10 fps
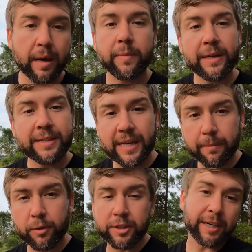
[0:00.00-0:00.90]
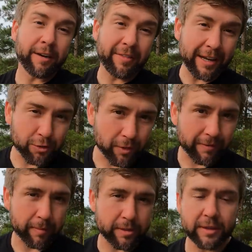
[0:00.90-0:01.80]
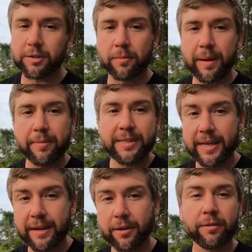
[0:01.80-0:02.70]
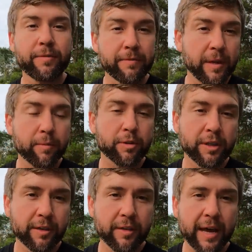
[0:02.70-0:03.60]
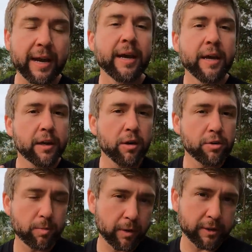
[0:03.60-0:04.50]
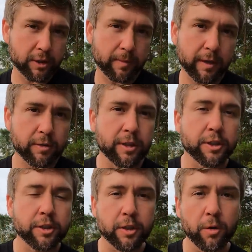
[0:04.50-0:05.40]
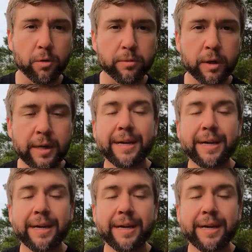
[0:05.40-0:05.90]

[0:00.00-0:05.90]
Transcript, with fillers: Maybe 10% of that 25%. So maybe 10 or 15% of that goes to precious metals such as gold.